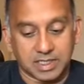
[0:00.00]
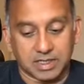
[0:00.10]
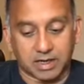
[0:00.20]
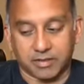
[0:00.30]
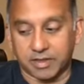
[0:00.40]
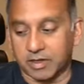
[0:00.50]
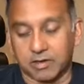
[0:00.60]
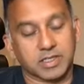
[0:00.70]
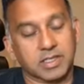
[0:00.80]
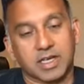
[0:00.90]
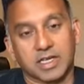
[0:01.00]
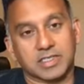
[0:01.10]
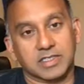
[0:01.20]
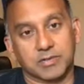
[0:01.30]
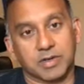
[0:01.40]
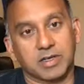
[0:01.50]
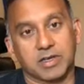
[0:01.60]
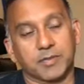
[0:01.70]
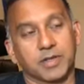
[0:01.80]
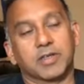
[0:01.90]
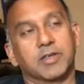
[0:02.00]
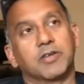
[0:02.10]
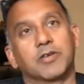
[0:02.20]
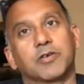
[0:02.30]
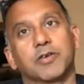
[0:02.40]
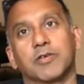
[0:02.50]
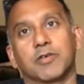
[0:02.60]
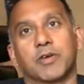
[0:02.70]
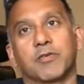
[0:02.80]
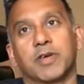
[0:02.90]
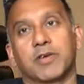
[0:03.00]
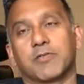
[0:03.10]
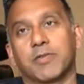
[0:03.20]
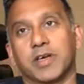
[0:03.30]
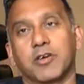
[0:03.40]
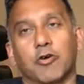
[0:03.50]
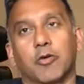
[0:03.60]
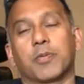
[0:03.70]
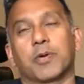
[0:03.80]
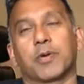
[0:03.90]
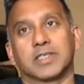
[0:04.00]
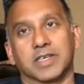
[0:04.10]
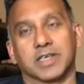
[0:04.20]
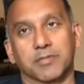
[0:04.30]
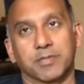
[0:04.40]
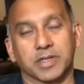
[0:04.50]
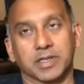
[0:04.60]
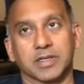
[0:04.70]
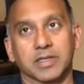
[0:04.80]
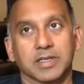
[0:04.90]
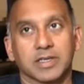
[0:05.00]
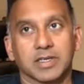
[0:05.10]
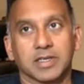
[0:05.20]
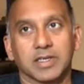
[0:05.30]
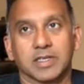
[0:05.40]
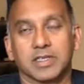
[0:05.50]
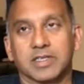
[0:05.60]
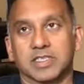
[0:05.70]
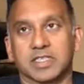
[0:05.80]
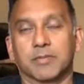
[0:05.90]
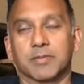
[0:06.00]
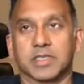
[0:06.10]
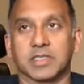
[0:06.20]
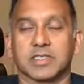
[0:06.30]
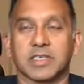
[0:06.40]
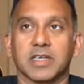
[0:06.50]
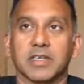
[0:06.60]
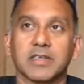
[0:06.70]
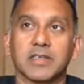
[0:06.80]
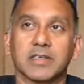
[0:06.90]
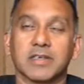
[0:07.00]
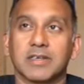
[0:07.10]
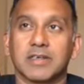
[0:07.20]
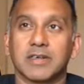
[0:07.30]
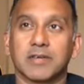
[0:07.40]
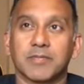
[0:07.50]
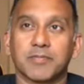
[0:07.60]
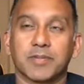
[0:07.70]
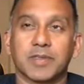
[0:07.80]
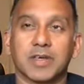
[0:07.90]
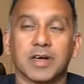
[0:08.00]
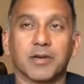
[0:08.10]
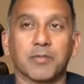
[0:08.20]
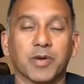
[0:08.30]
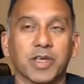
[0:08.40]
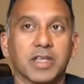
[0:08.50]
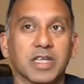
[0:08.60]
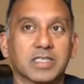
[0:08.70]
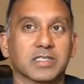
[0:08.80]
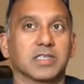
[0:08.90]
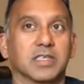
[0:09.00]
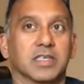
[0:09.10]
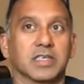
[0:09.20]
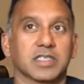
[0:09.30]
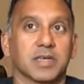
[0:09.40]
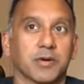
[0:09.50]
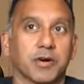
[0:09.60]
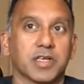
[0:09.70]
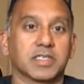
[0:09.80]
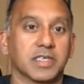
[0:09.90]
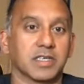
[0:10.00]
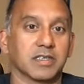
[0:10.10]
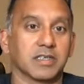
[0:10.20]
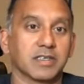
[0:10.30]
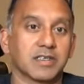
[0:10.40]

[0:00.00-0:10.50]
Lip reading: I think those are the lessons that we learn. I mean, you couldn't. We incorporated the company in December 16. We listed in December 18.